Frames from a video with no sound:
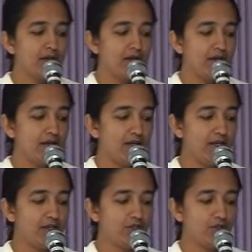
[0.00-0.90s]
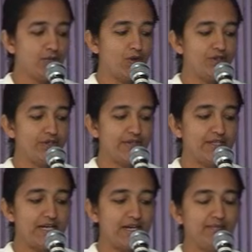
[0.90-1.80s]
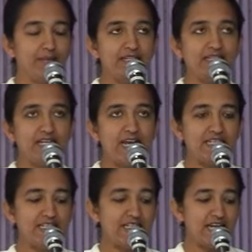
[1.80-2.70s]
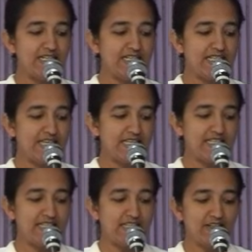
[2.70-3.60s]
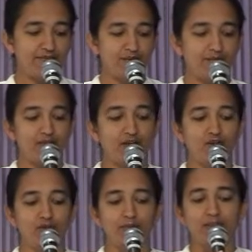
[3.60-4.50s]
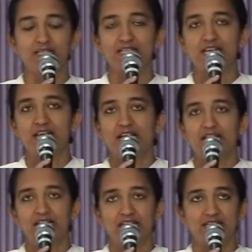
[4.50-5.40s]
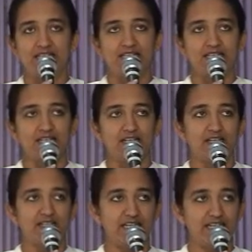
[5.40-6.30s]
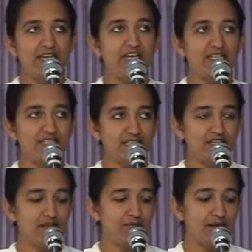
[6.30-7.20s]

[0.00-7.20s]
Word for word: uh, he took voluntary retirement in 1996. From then onwards, he is uh, dedicated in